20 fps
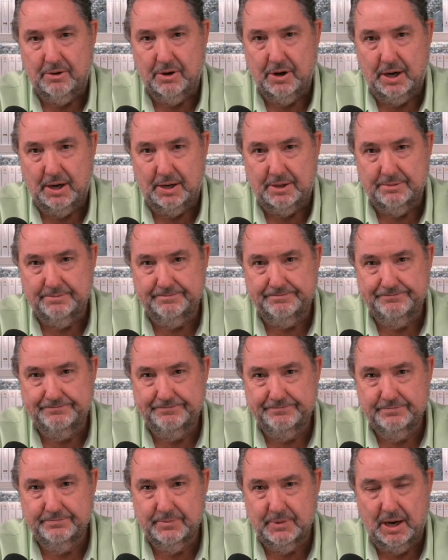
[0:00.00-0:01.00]
not,
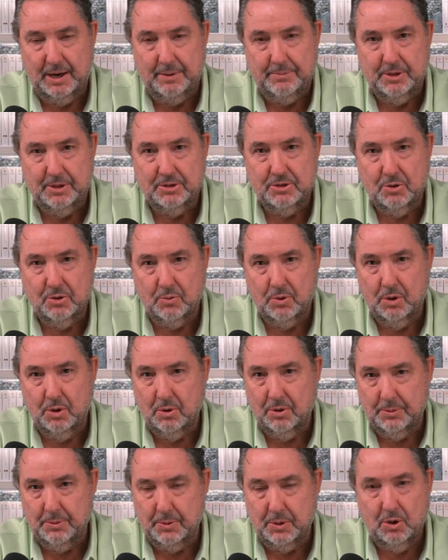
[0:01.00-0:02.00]
I'm the
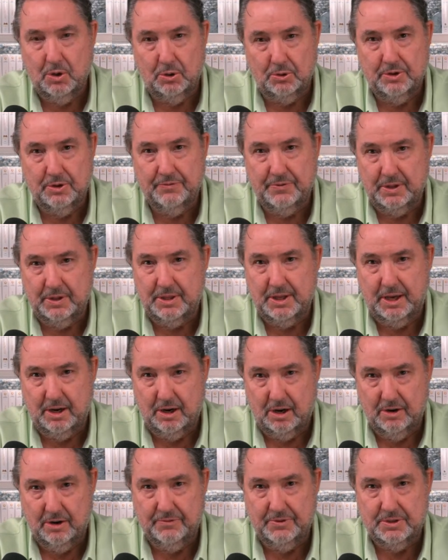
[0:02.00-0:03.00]
Zeroah that will cultivate that
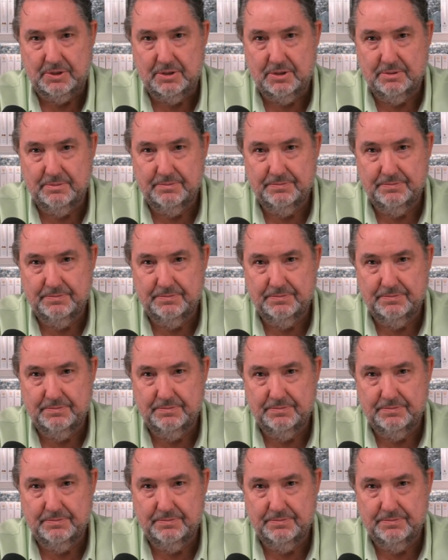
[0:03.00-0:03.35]
harvest.